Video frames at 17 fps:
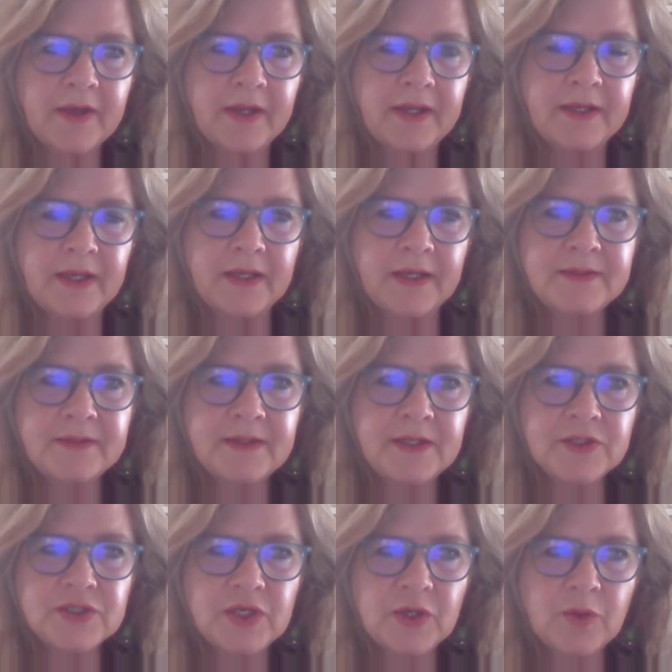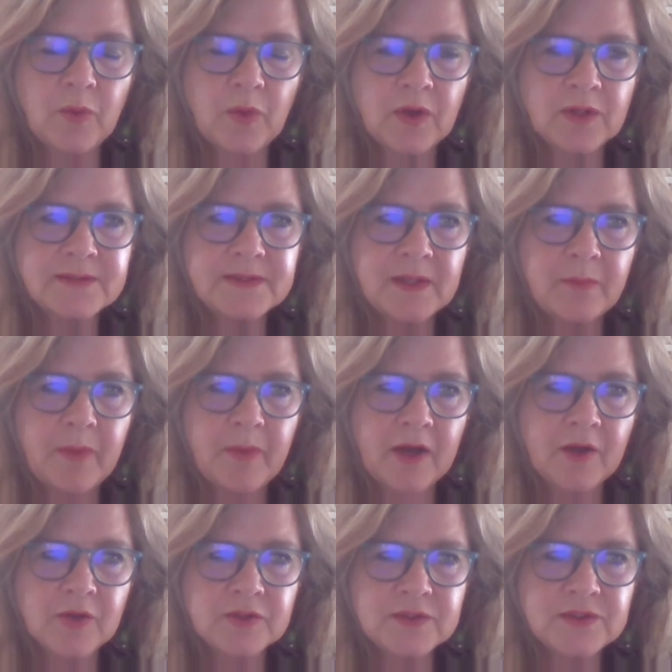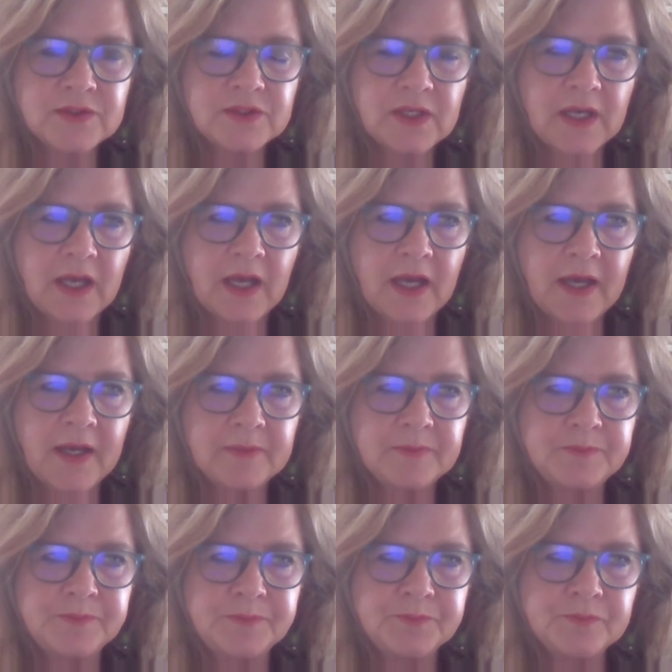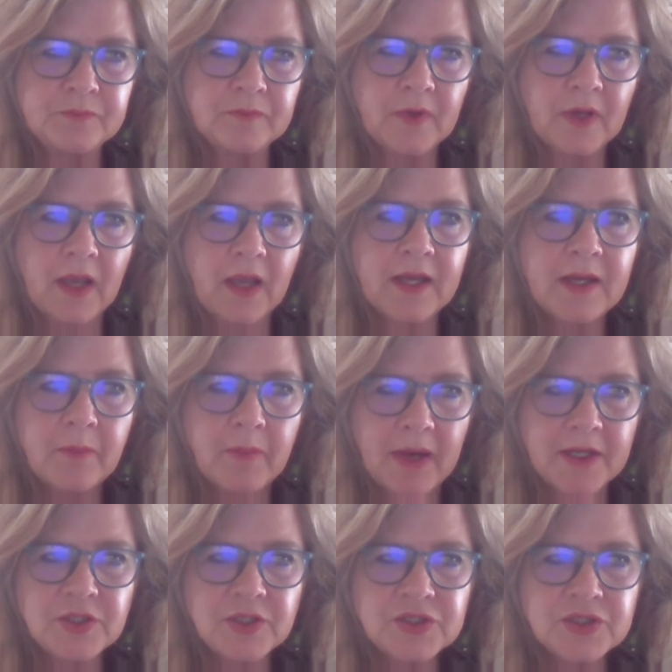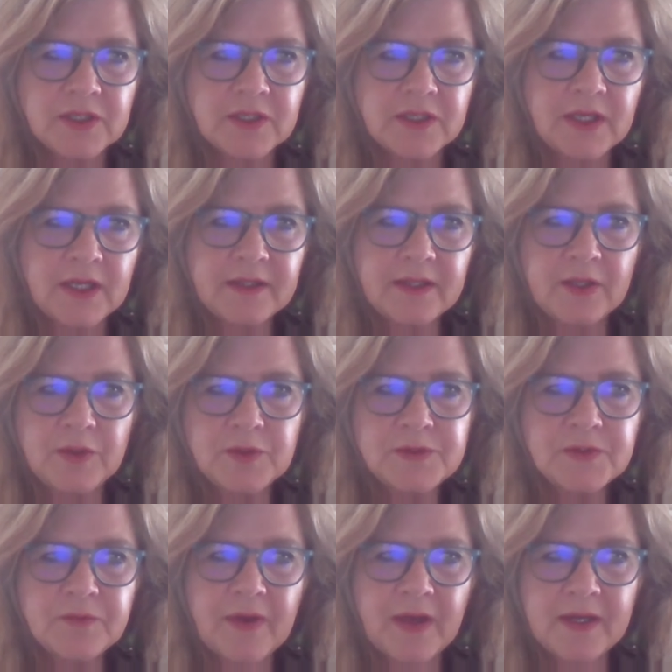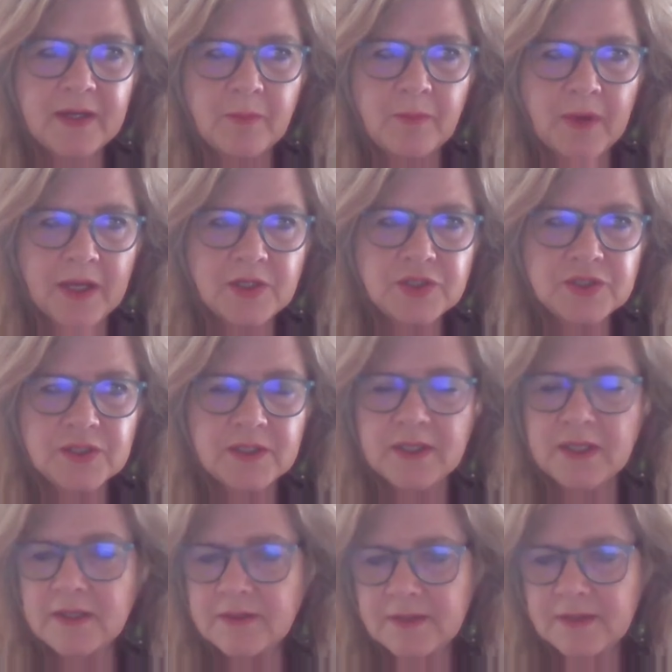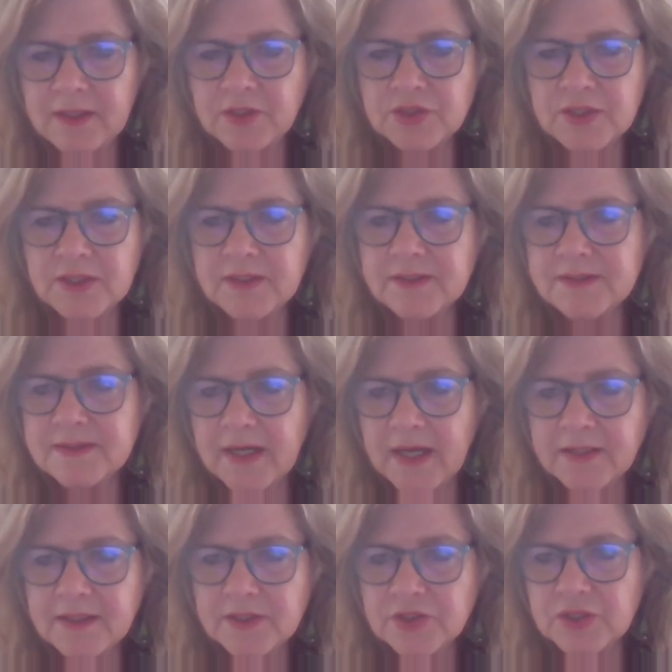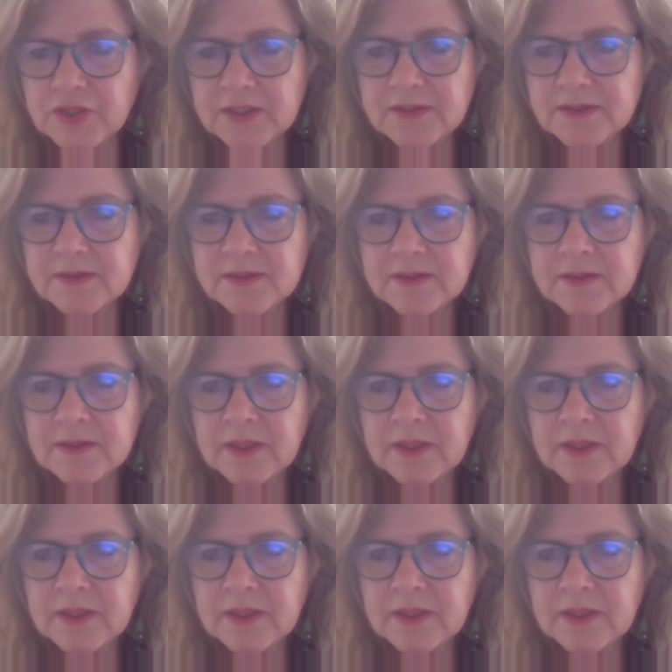in teaching was about animation and the use of animation in teaching strategies.